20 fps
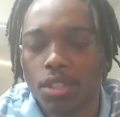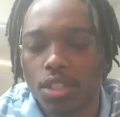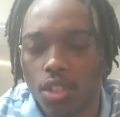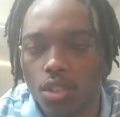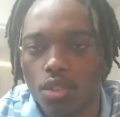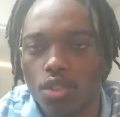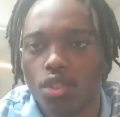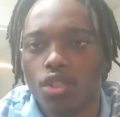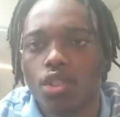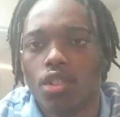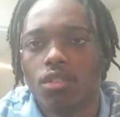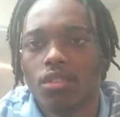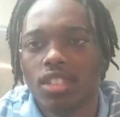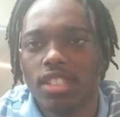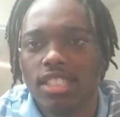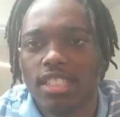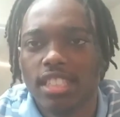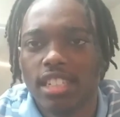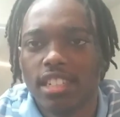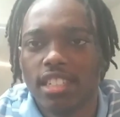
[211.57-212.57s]
do your
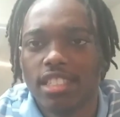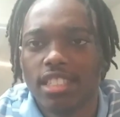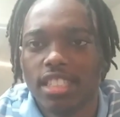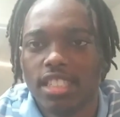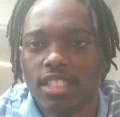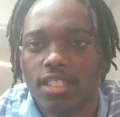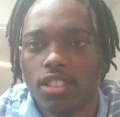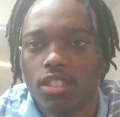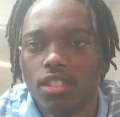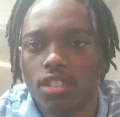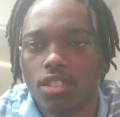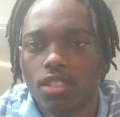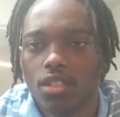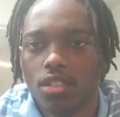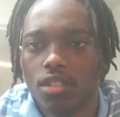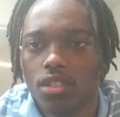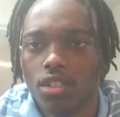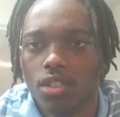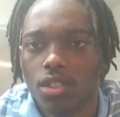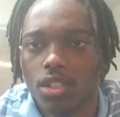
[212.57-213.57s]
research and
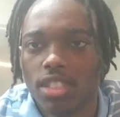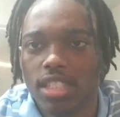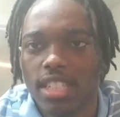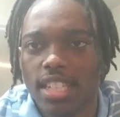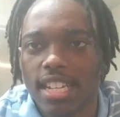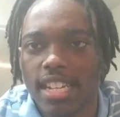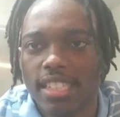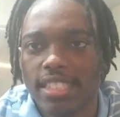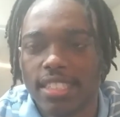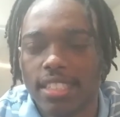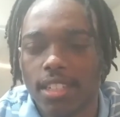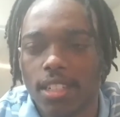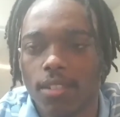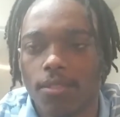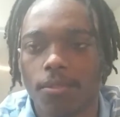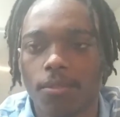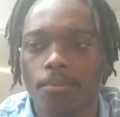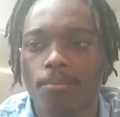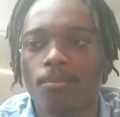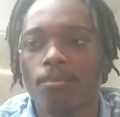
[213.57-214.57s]
you'll see that
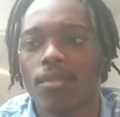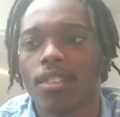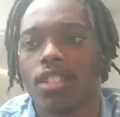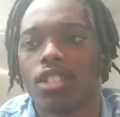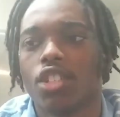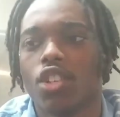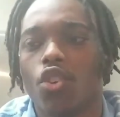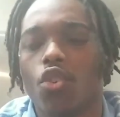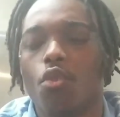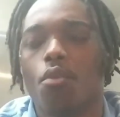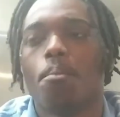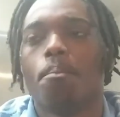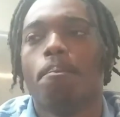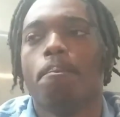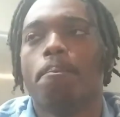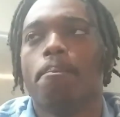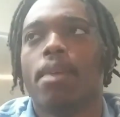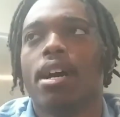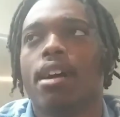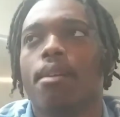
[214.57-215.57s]
stuff. So
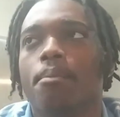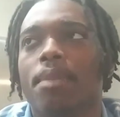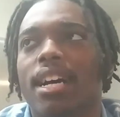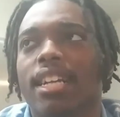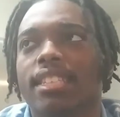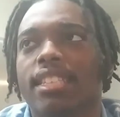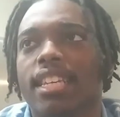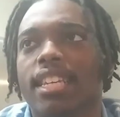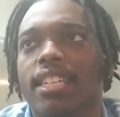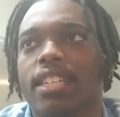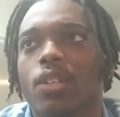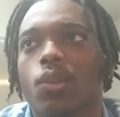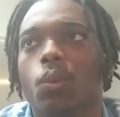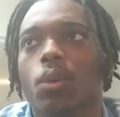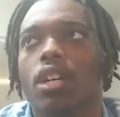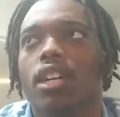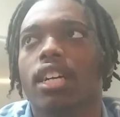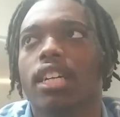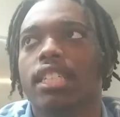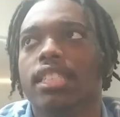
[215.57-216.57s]
my thinking
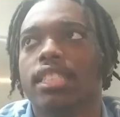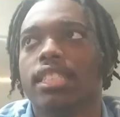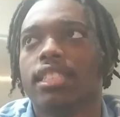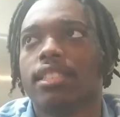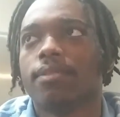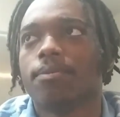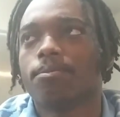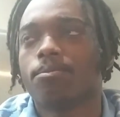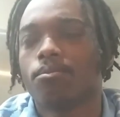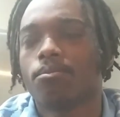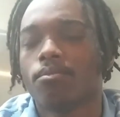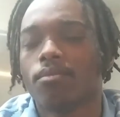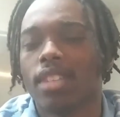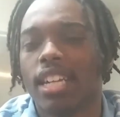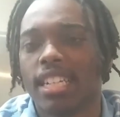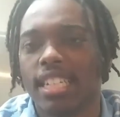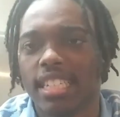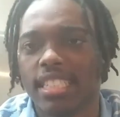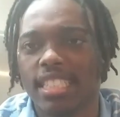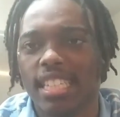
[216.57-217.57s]
was,
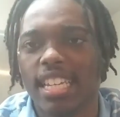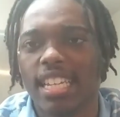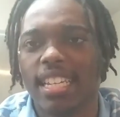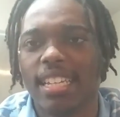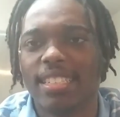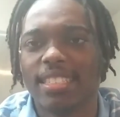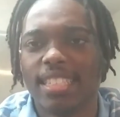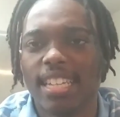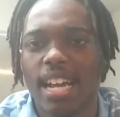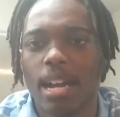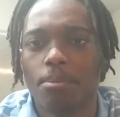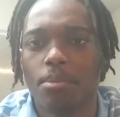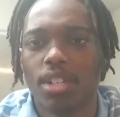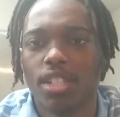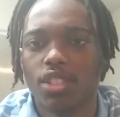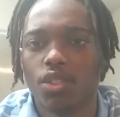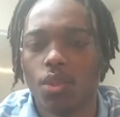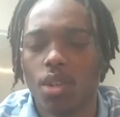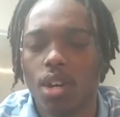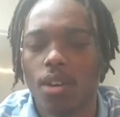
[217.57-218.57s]
like I said, let's say I
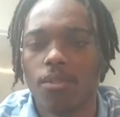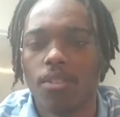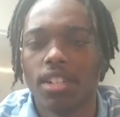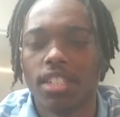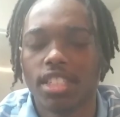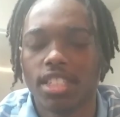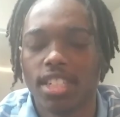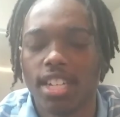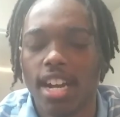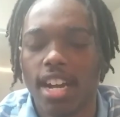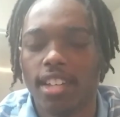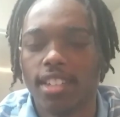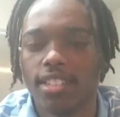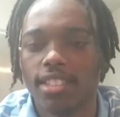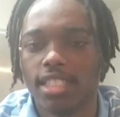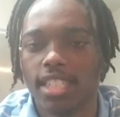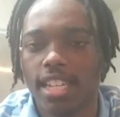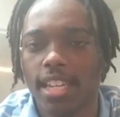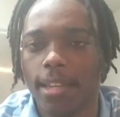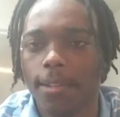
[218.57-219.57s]
put
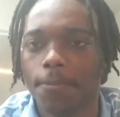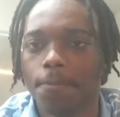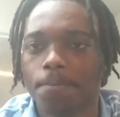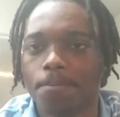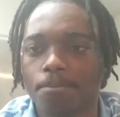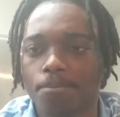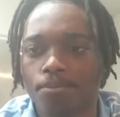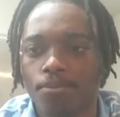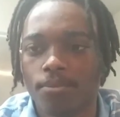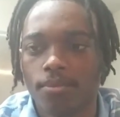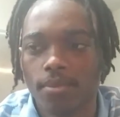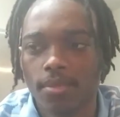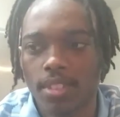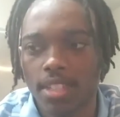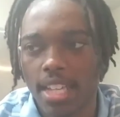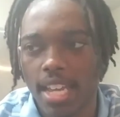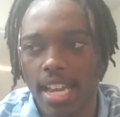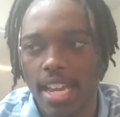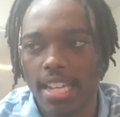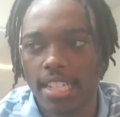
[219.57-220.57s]
$1,200 in
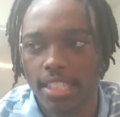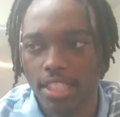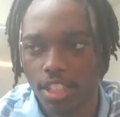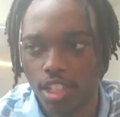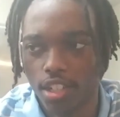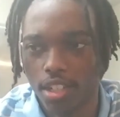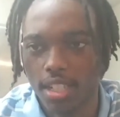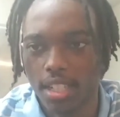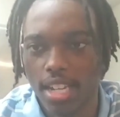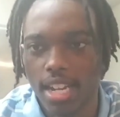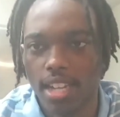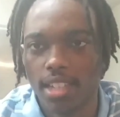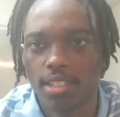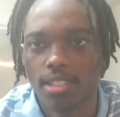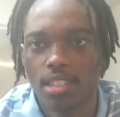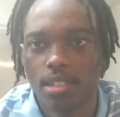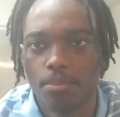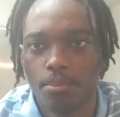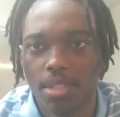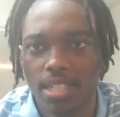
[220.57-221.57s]
at
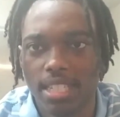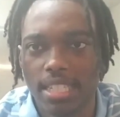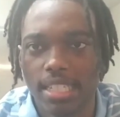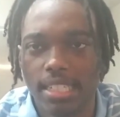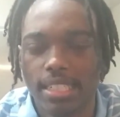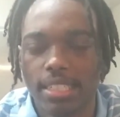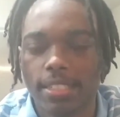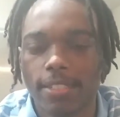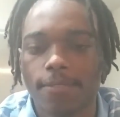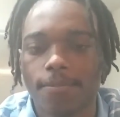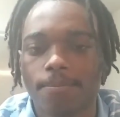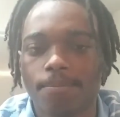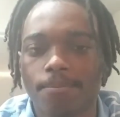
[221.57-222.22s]
$30 a piece.